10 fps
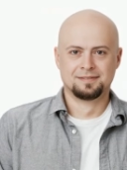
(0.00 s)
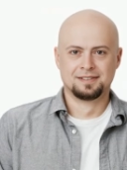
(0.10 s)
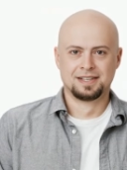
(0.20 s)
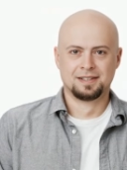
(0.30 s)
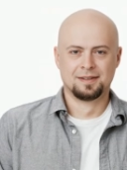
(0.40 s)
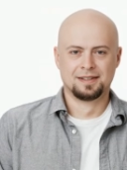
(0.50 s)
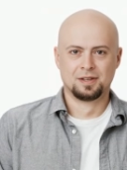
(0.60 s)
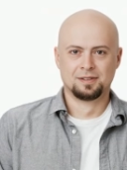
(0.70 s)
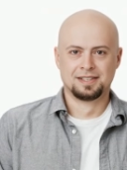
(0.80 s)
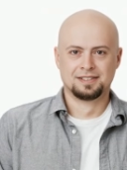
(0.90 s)
Lyra
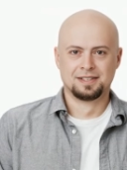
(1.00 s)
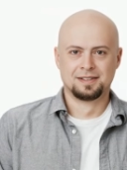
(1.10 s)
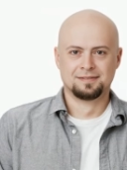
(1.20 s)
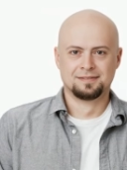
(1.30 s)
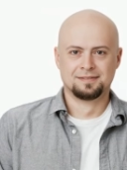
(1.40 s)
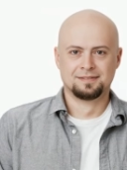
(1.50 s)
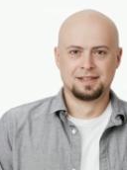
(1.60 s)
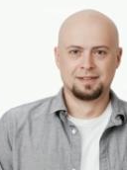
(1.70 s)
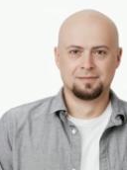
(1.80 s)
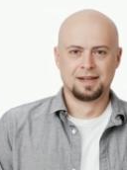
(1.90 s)
nodded,
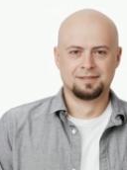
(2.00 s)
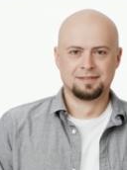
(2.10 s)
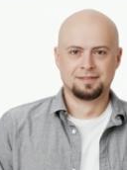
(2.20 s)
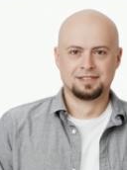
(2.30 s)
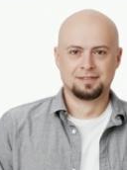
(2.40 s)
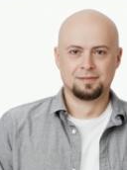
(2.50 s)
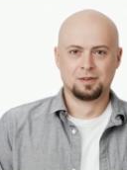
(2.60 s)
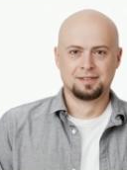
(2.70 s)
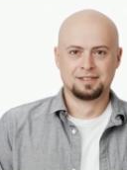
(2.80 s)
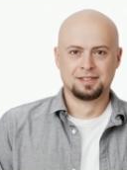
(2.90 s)
her breath
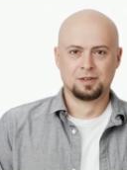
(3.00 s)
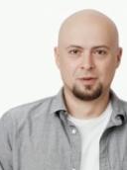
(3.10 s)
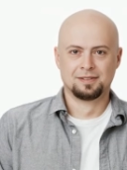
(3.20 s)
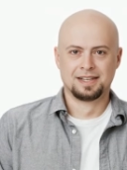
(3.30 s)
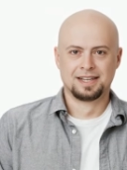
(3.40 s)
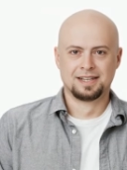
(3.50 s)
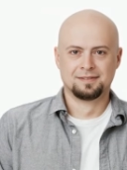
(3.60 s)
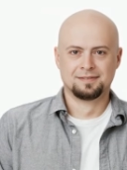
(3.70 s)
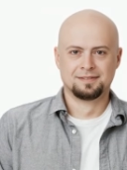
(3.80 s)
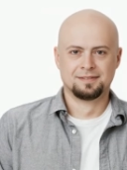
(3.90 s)
visible in the cold air.
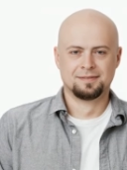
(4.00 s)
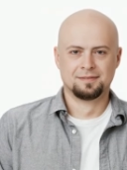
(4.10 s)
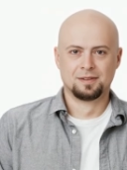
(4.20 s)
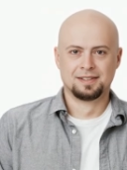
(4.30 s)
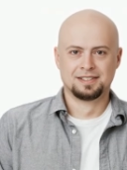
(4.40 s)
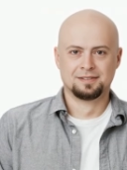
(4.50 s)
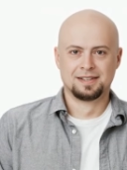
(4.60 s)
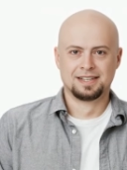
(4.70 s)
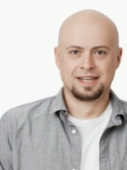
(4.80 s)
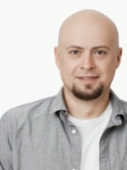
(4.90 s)
"We'll need to
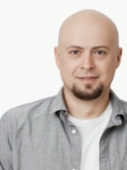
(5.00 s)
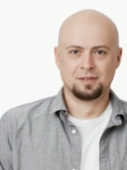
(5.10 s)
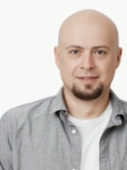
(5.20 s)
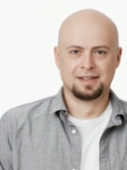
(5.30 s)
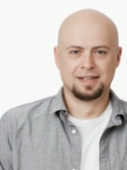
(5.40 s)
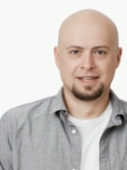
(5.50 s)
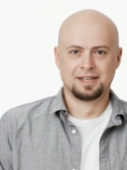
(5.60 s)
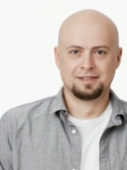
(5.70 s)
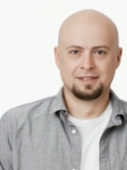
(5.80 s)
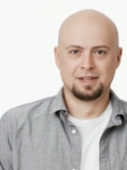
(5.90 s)
be careful.
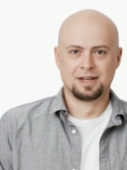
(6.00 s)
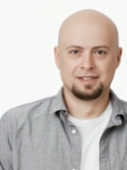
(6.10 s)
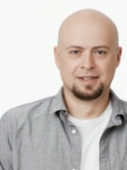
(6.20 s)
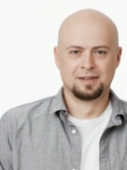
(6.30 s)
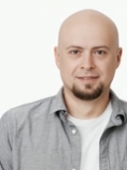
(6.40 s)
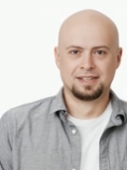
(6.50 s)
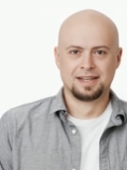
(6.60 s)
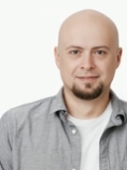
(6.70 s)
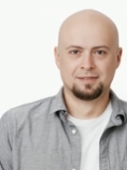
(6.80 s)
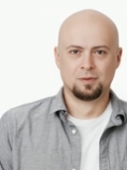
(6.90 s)
The guardian of the
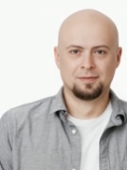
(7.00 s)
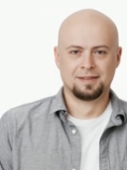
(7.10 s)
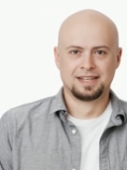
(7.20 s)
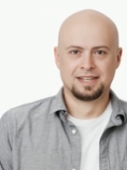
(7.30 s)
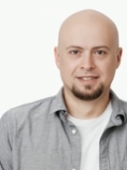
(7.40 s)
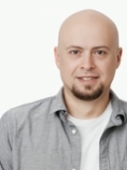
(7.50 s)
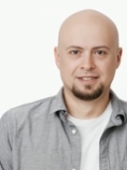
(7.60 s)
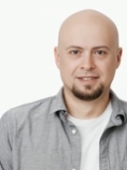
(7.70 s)
cavern won't be easy to